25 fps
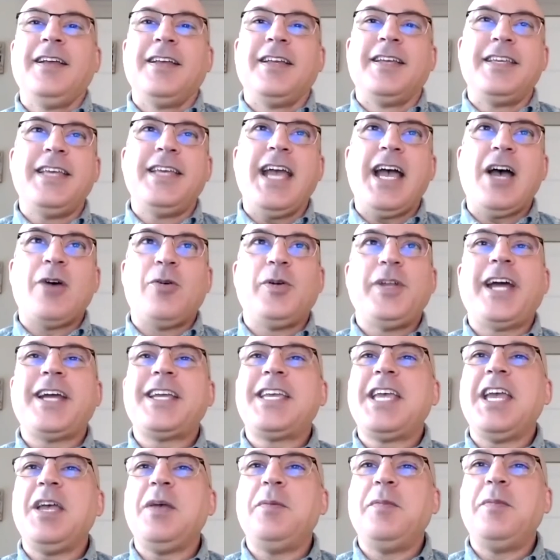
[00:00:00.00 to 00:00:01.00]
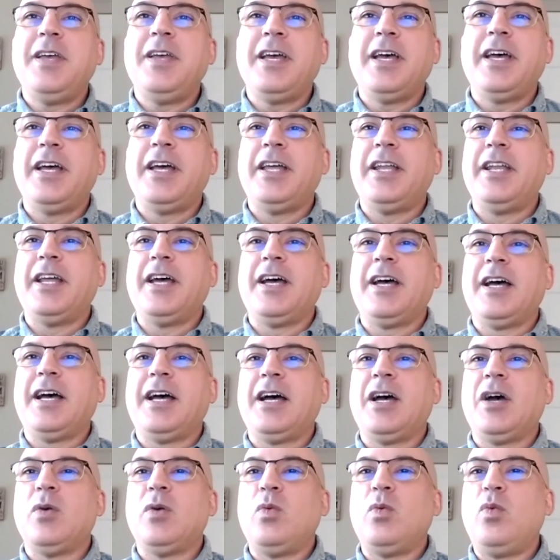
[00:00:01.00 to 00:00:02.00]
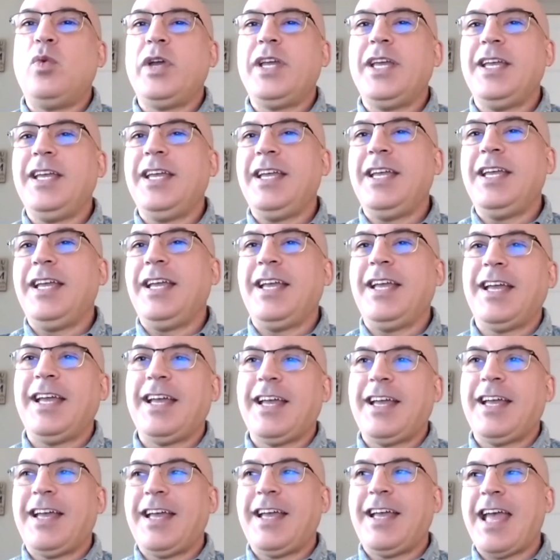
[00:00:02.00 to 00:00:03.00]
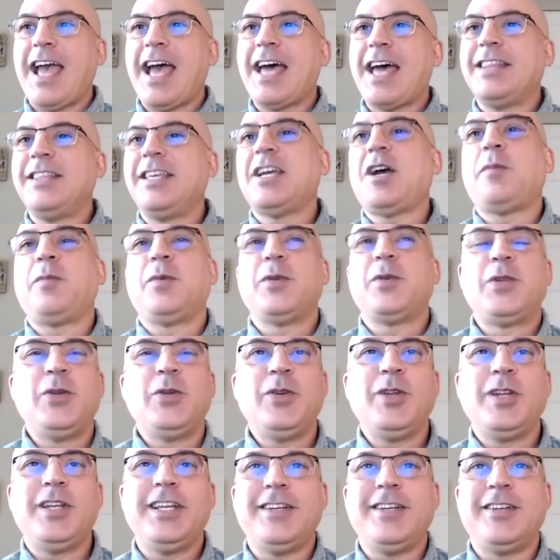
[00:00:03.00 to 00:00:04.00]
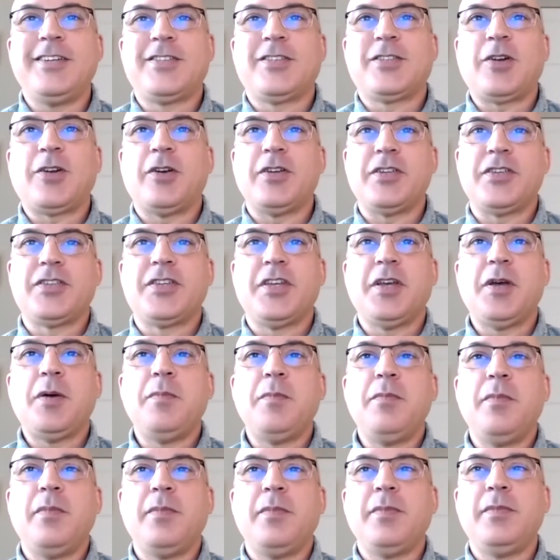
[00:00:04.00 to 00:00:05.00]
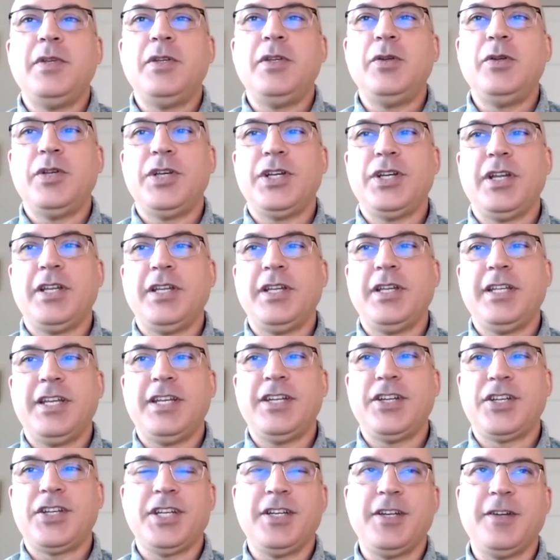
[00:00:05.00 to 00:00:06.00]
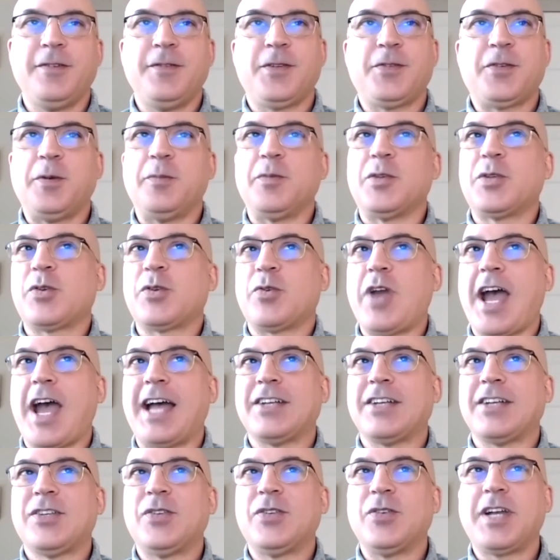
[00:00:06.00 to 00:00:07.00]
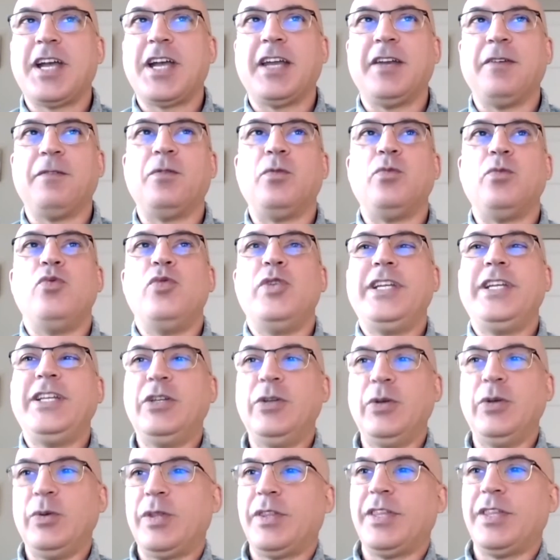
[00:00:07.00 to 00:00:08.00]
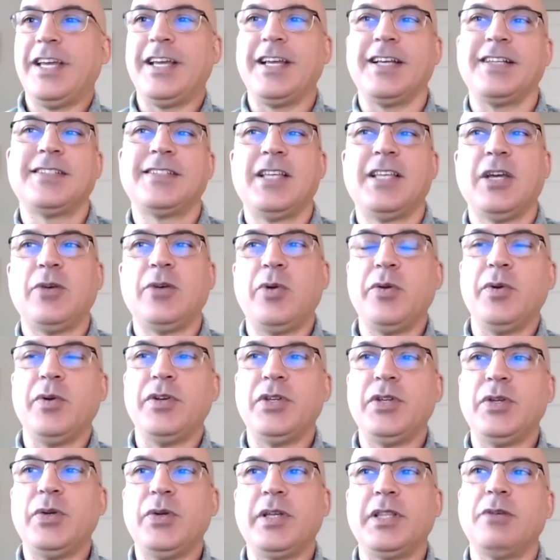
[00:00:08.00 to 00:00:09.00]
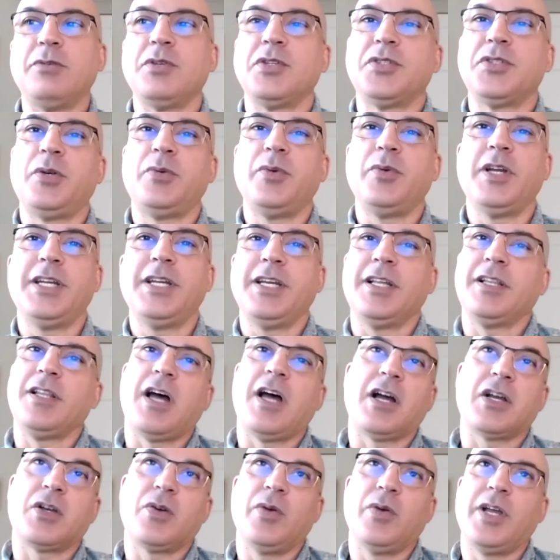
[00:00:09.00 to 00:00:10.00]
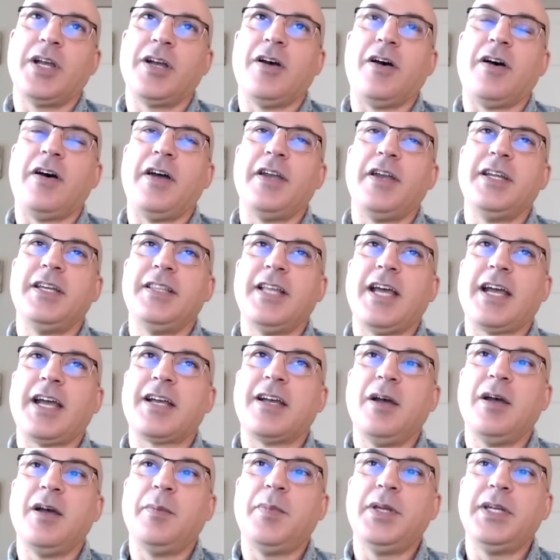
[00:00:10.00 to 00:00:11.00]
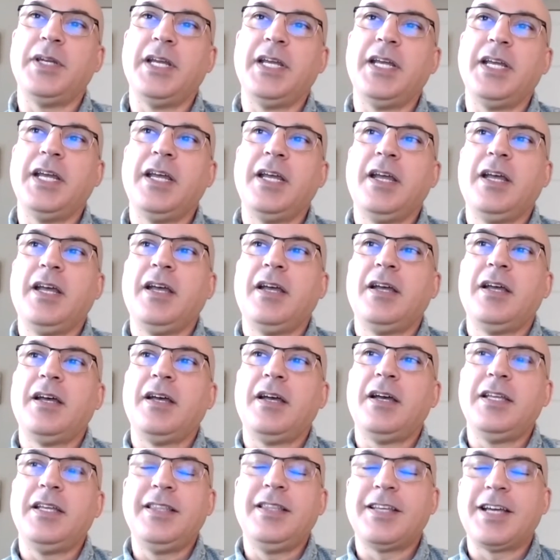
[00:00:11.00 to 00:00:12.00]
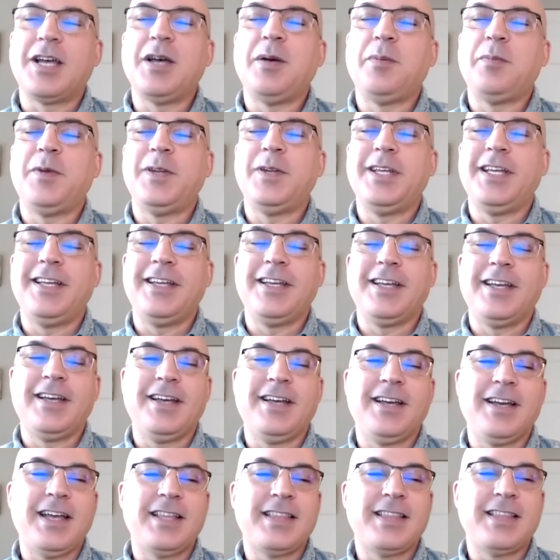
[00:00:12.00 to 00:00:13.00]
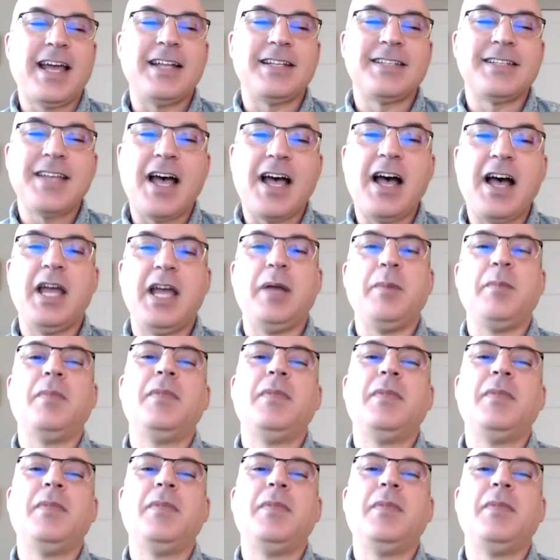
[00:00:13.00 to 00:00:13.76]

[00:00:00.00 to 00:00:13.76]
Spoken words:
Yeah, when I came in, we had the opportunity to start some new initiatives from scratch. So kind of redo things that we were doing. There was already a lot going on in that company, in the company at that time,